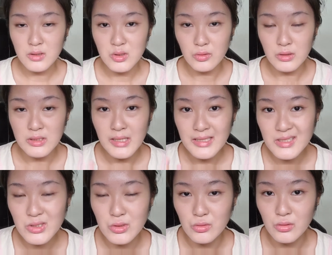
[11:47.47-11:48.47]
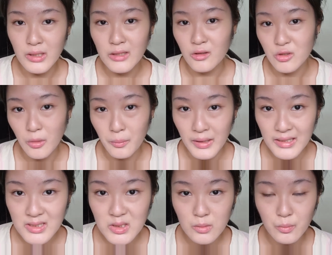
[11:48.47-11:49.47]
So it tends to get on your
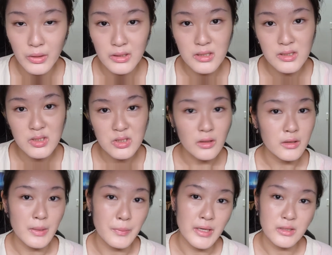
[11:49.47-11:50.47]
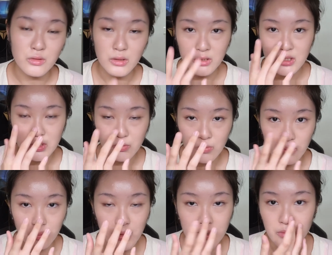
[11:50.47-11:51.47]
mask, but it's not that bad. You can just
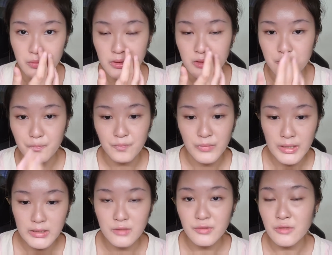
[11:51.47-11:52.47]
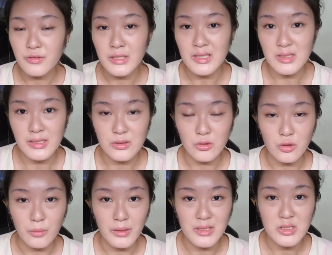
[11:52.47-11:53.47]
reapply a bit. And even if it does get on
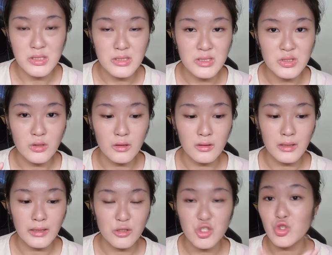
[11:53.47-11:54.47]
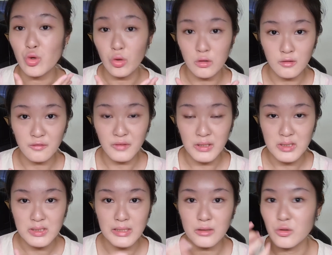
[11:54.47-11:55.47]
your mask, it does not like show on your face
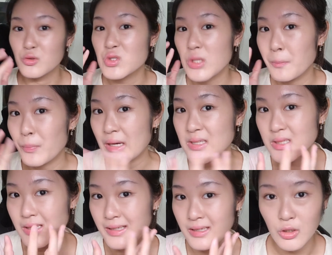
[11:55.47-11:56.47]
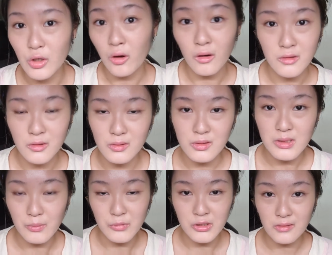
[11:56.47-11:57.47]
that, you know, some parts are like gone or
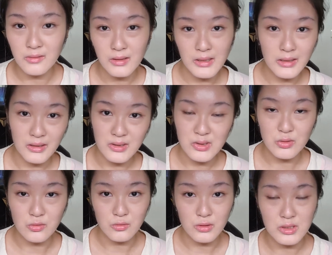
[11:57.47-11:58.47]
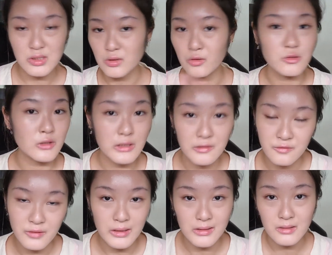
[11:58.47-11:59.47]
something. Yeah, so it's totally
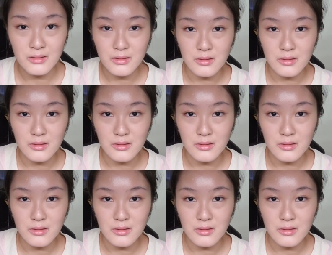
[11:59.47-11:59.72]
fine.